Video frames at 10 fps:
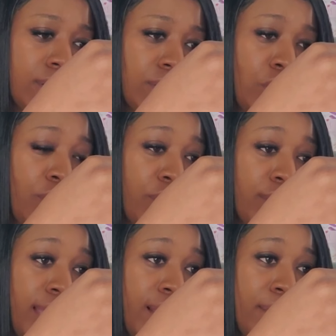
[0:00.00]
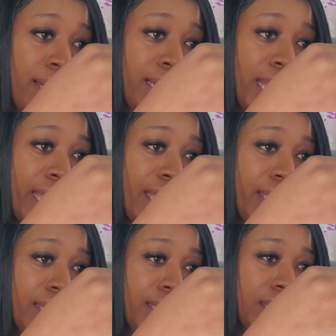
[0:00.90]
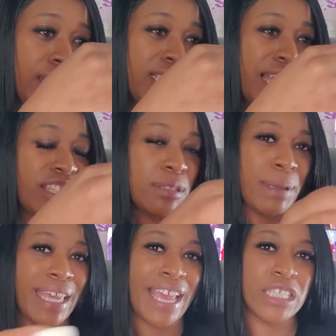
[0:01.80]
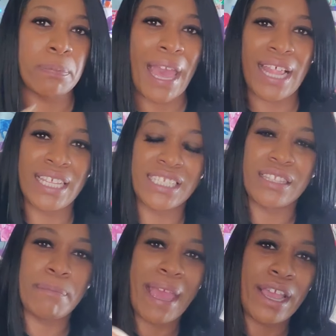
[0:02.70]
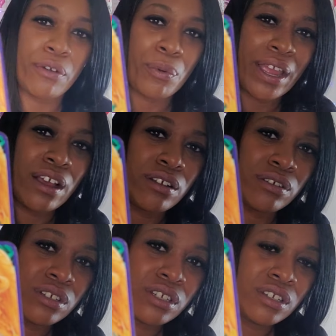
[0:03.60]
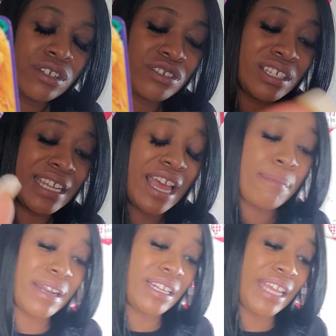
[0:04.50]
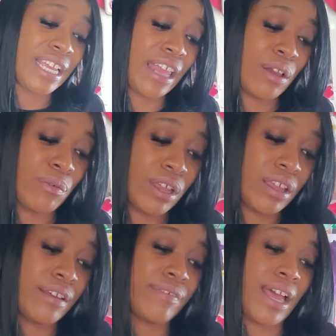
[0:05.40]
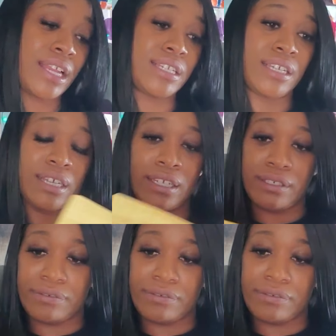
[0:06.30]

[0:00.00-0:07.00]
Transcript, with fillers: She over here down by the lake Look, it's like this big ass palace in the background. She down by the lake, like, what have I done?